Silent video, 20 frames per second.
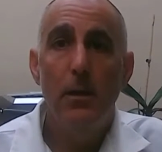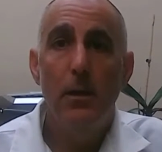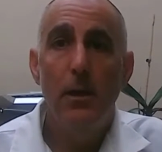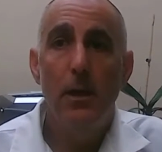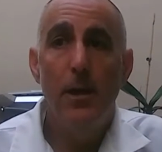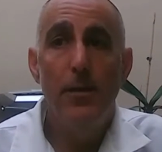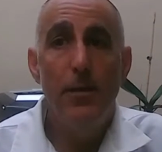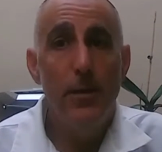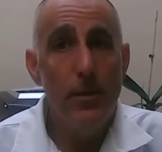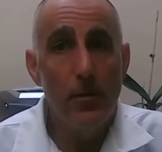
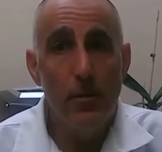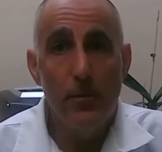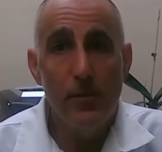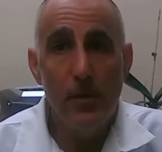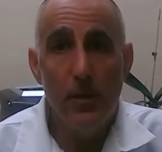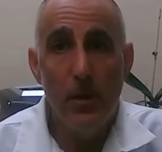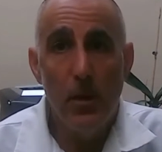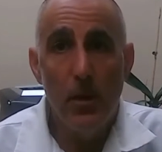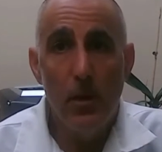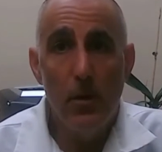in the
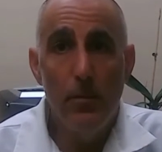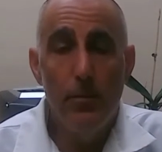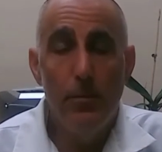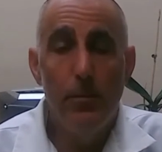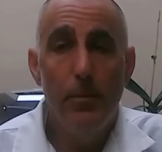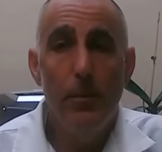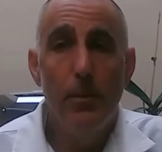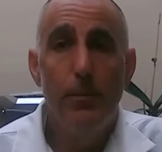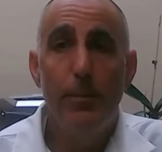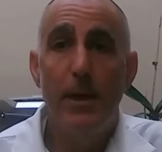nursing home.
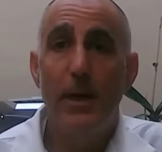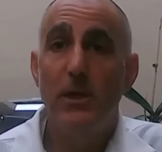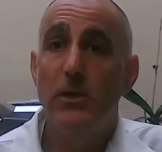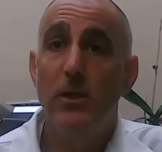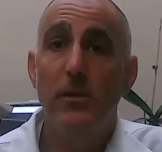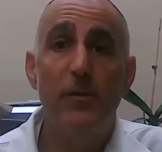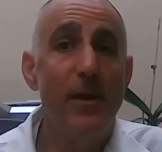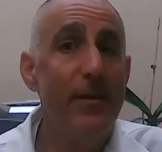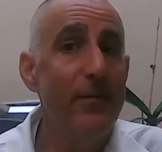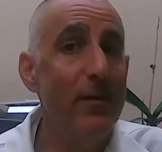
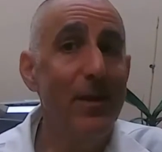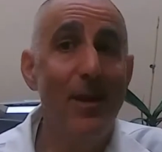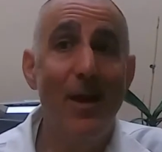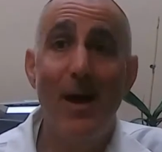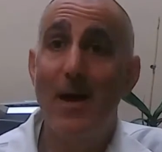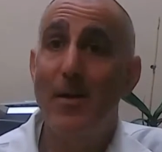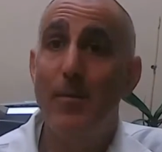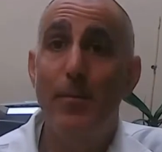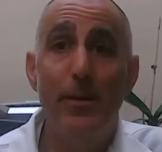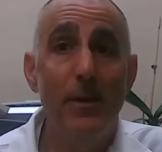Patients have a
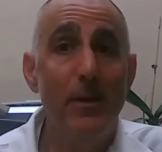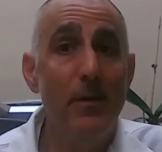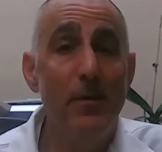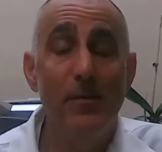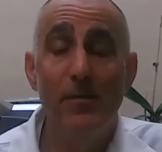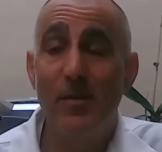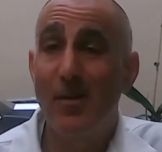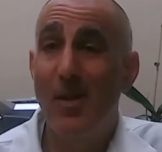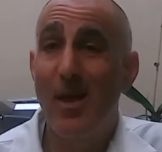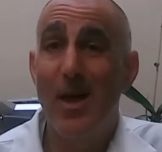lot of pills,
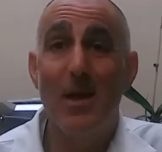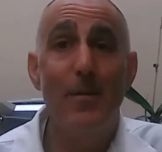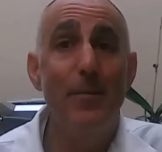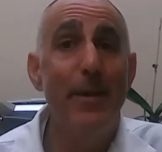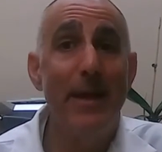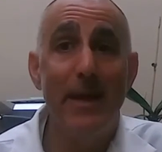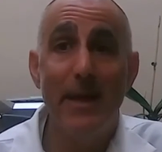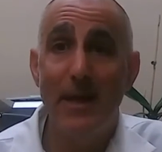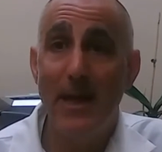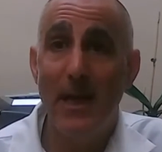a lot of
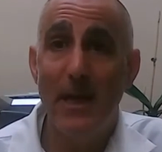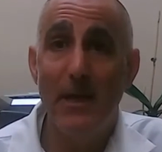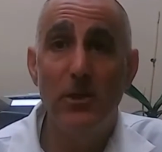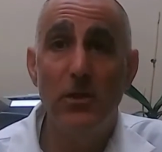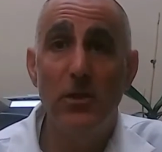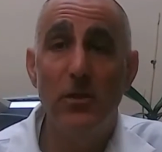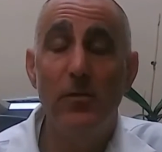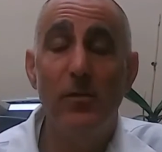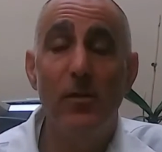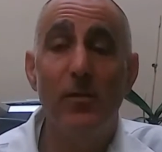
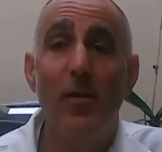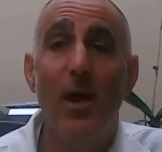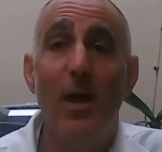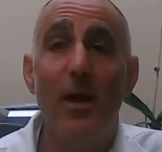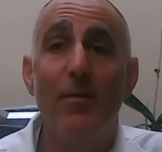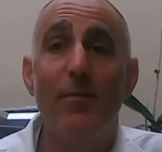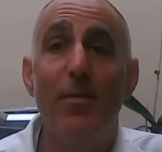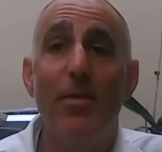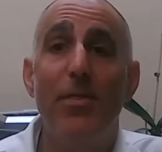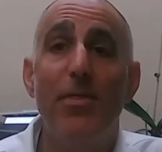medications, a lot
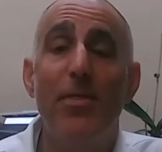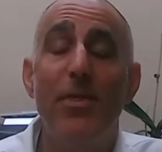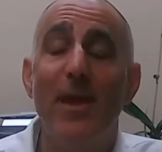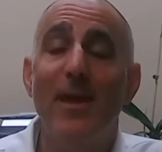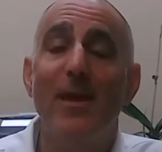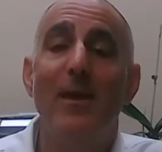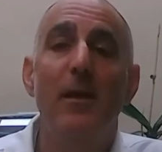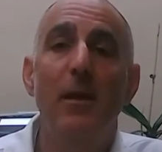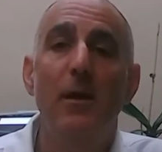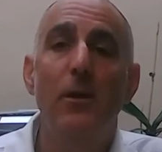of
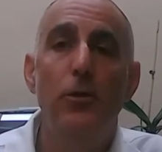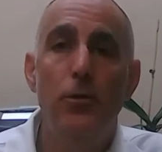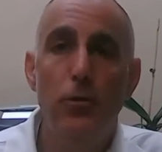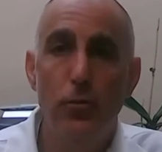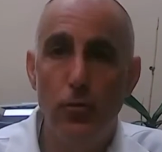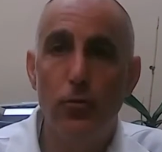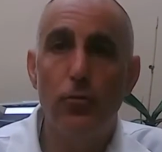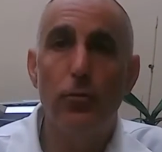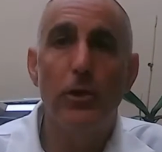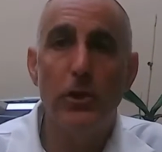thick
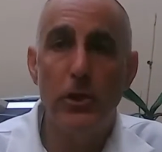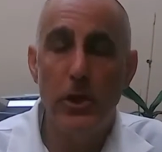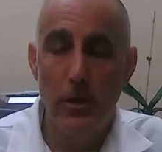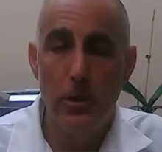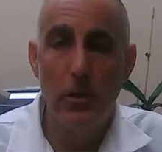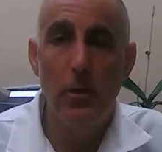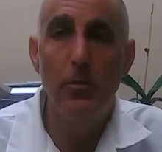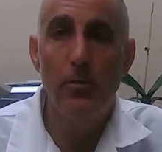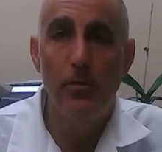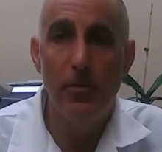nutrition
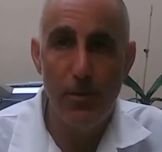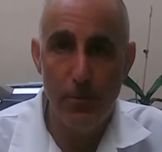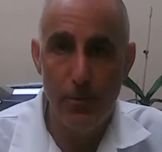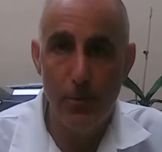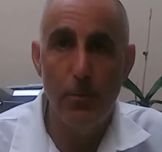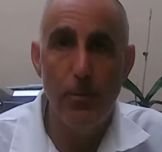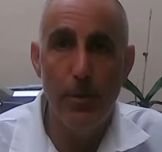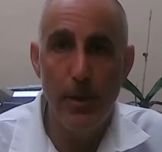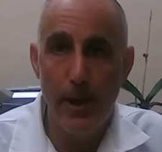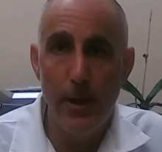goes
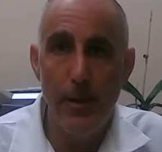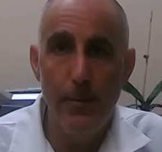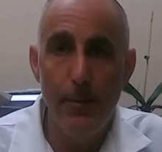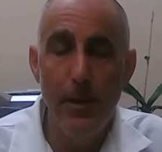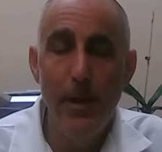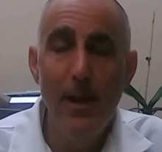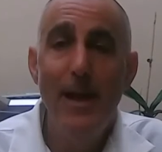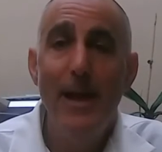through them,